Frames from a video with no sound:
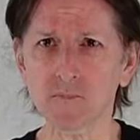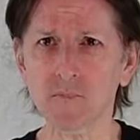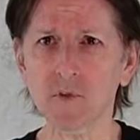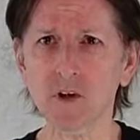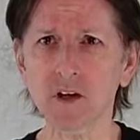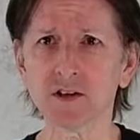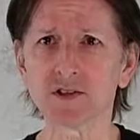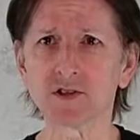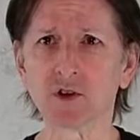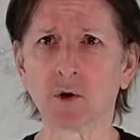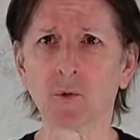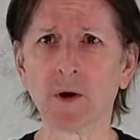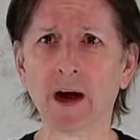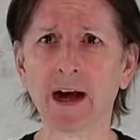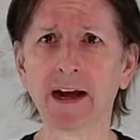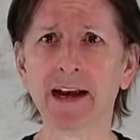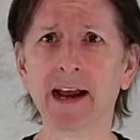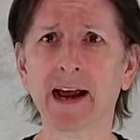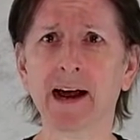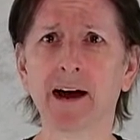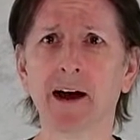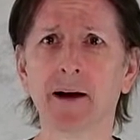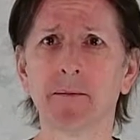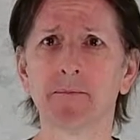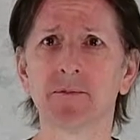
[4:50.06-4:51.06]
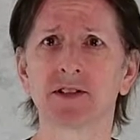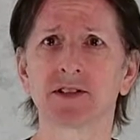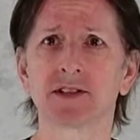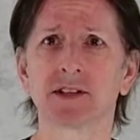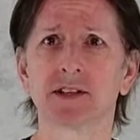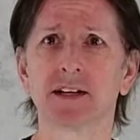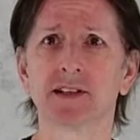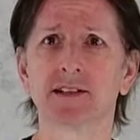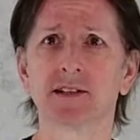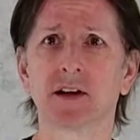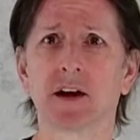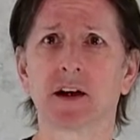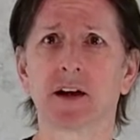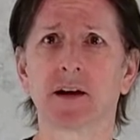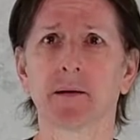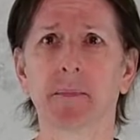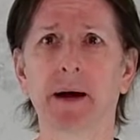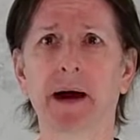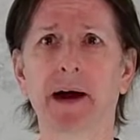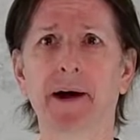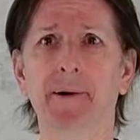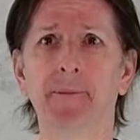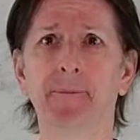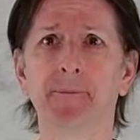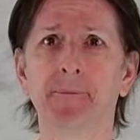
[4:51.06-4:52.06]
So right now I'm just going to talk
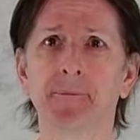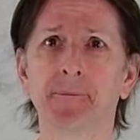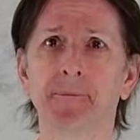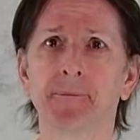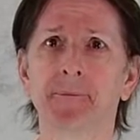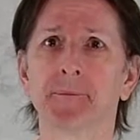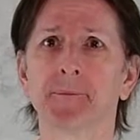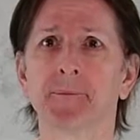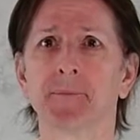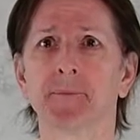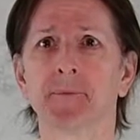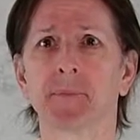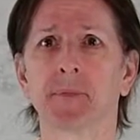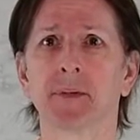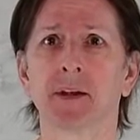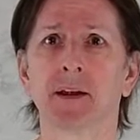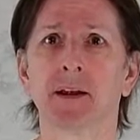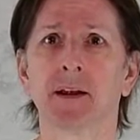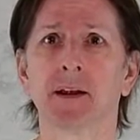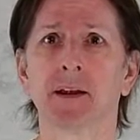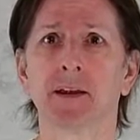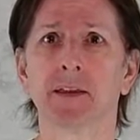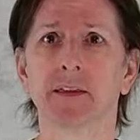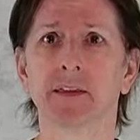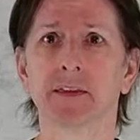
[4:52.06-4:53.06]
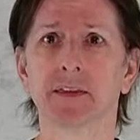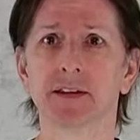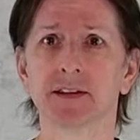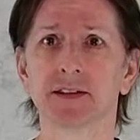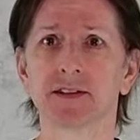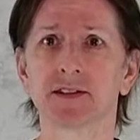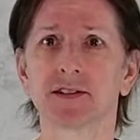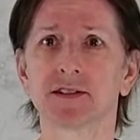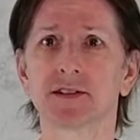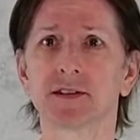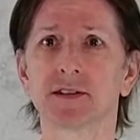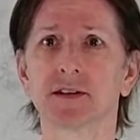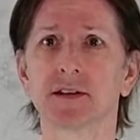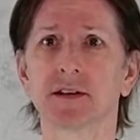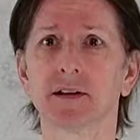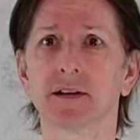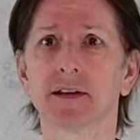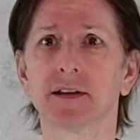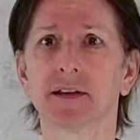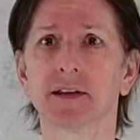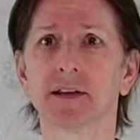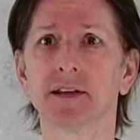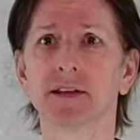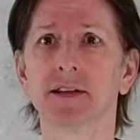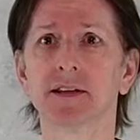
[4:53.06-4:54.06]
about, this
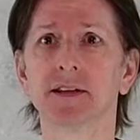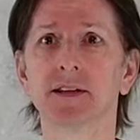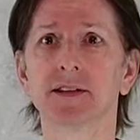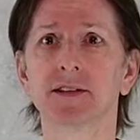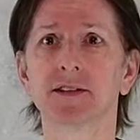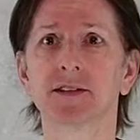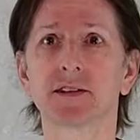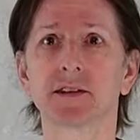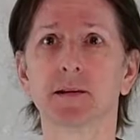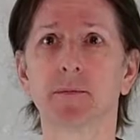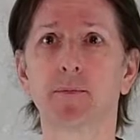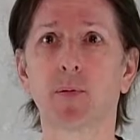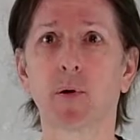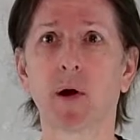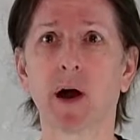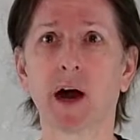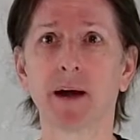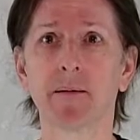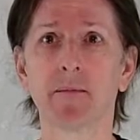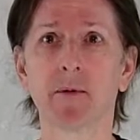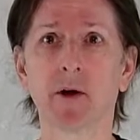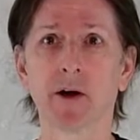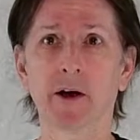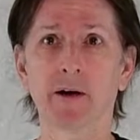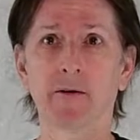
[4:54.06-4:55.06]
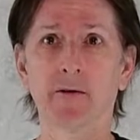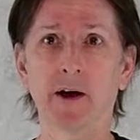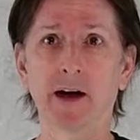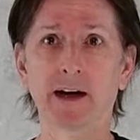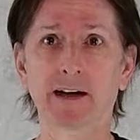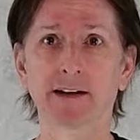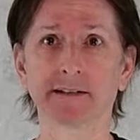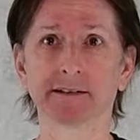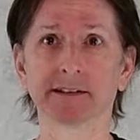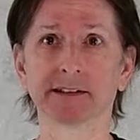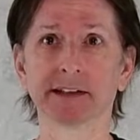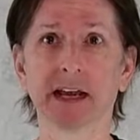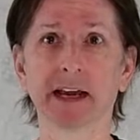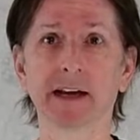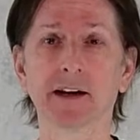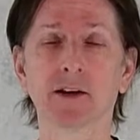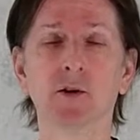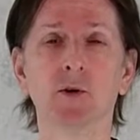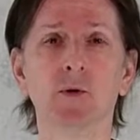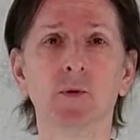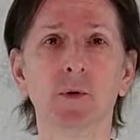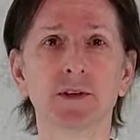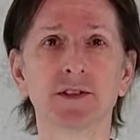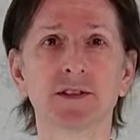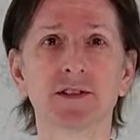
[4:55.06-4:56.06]
is the primary rectangle,
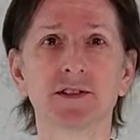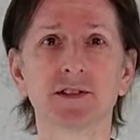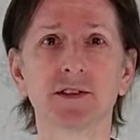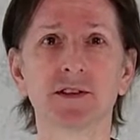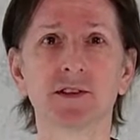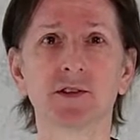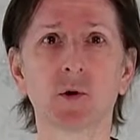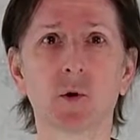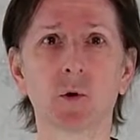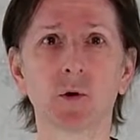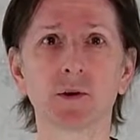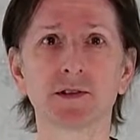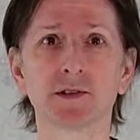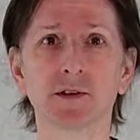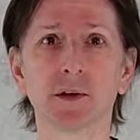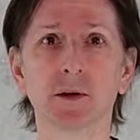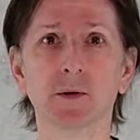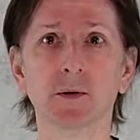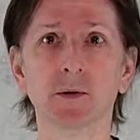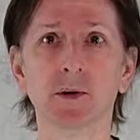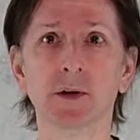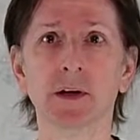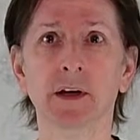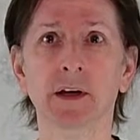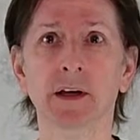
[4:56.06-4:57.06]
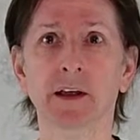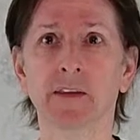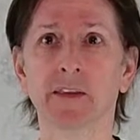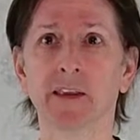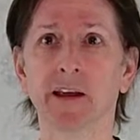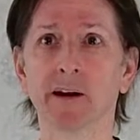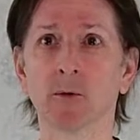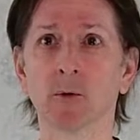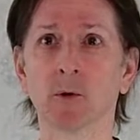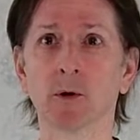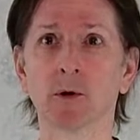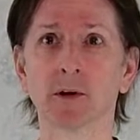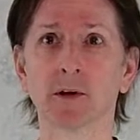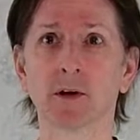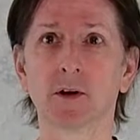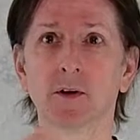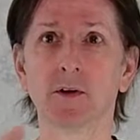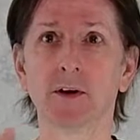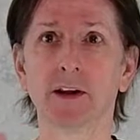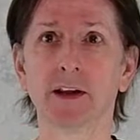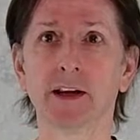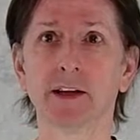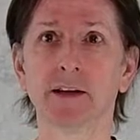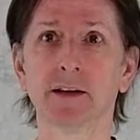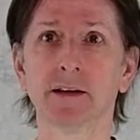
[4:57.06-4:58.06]
which is the torso, that we're
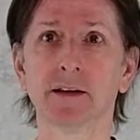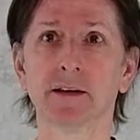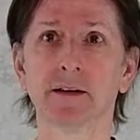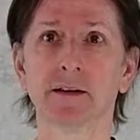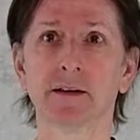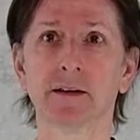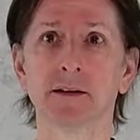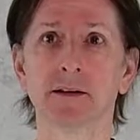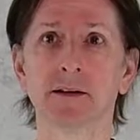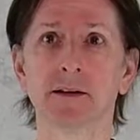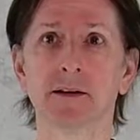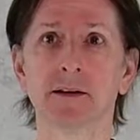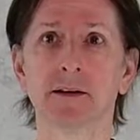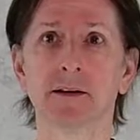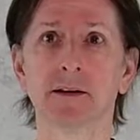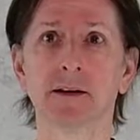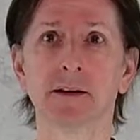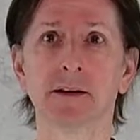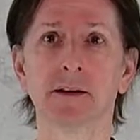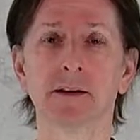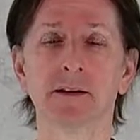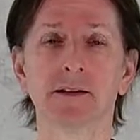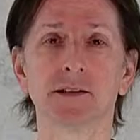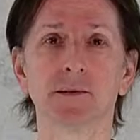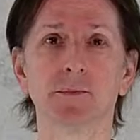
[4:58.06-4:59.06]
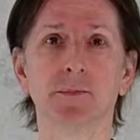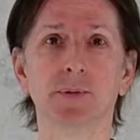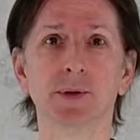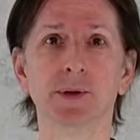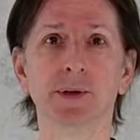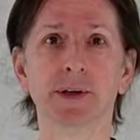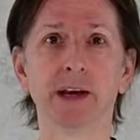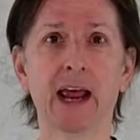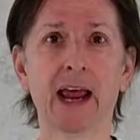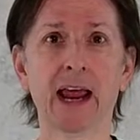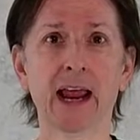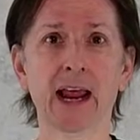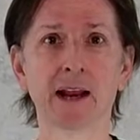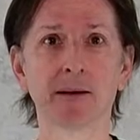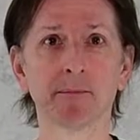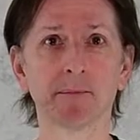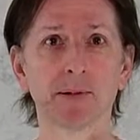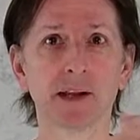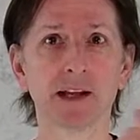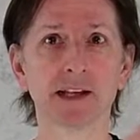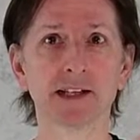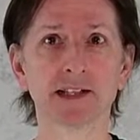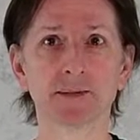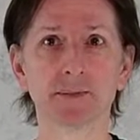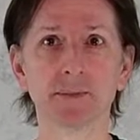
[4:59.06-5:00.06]
learning to put hand
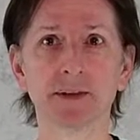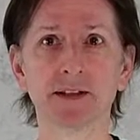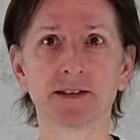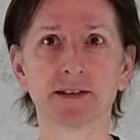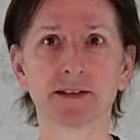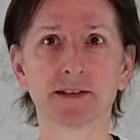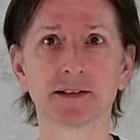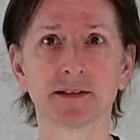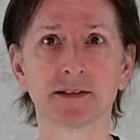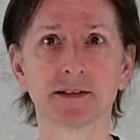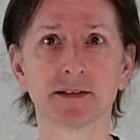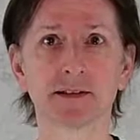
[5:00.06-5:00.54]
placements